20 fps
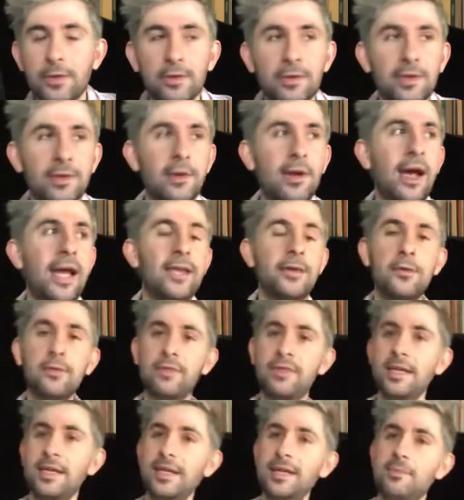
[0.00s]
You know, I don't
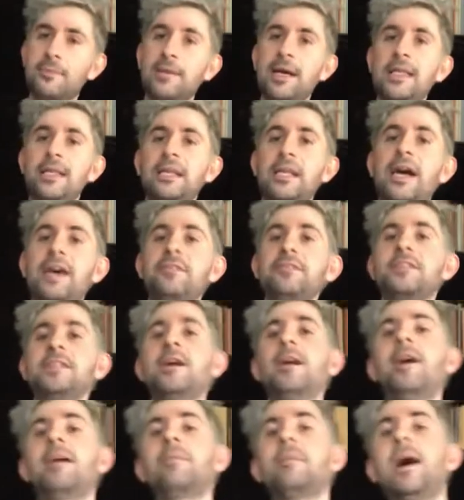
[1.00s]
think in my
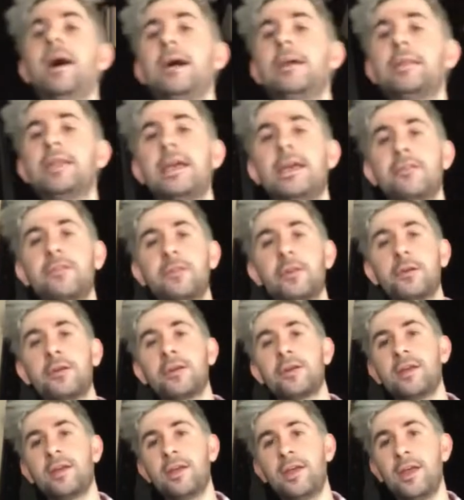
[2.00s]
lifetime I'll
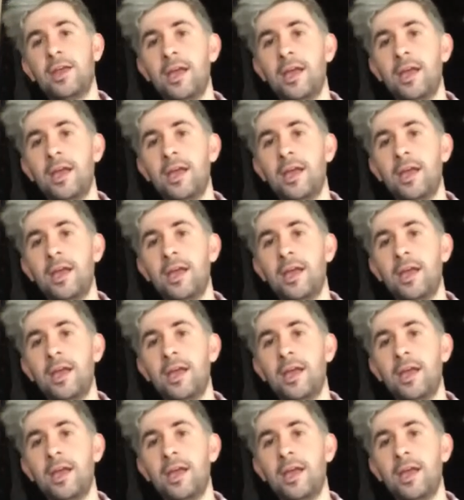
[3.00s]
ever